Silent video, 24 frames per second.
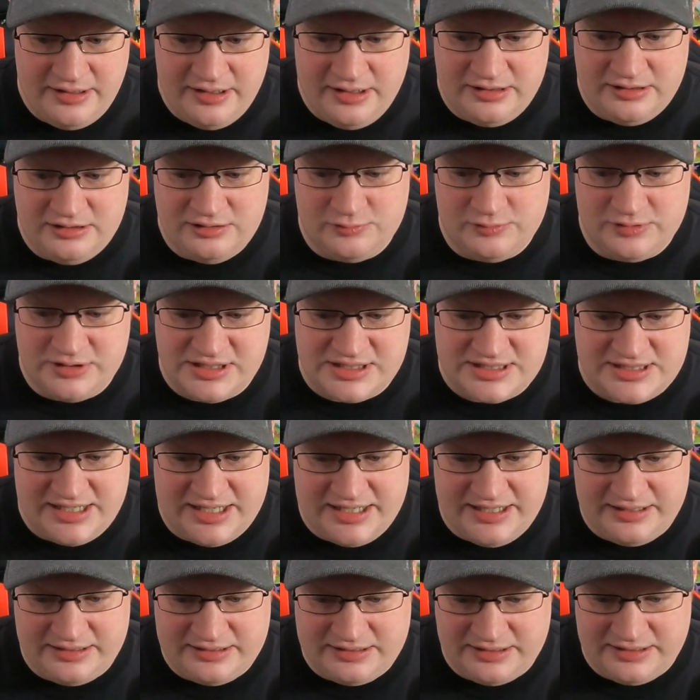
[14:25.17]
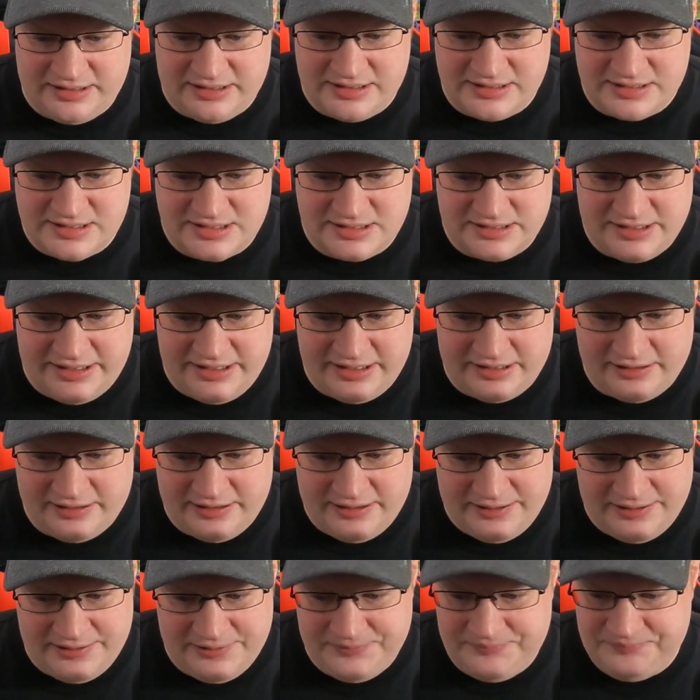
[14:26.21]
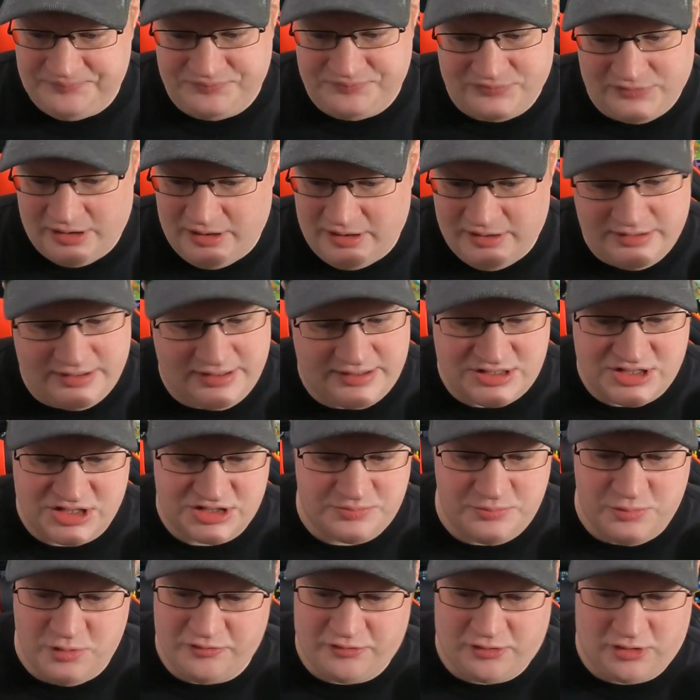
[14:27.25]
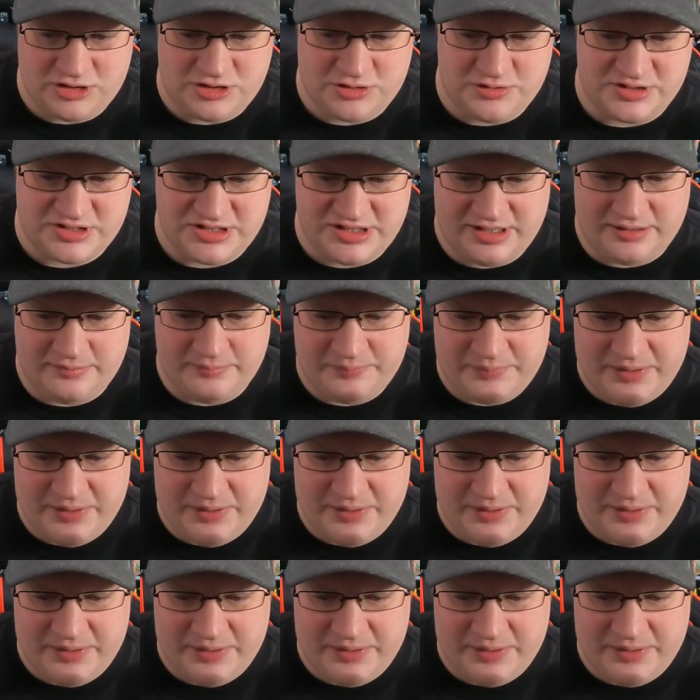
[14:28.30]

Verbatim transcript: You wouldn't say things like, uh, let's just move on to this thing.